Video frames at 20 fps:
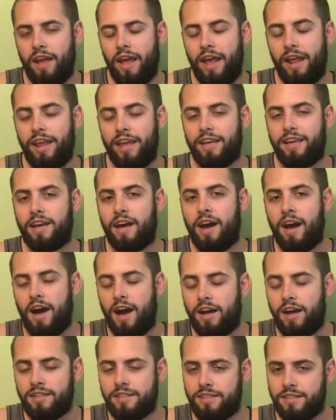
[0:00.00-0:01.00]
and a
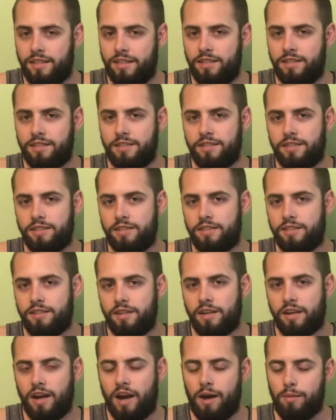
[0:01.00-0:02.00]
constant
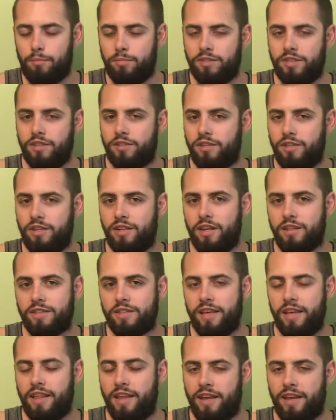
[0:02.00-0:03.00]
composition. And I'll
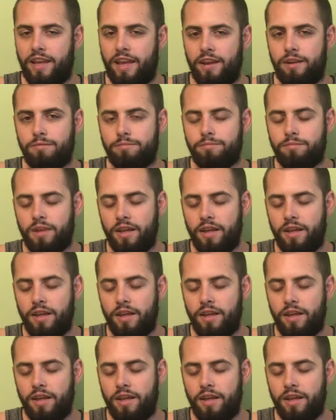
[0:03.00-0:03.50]
say that again.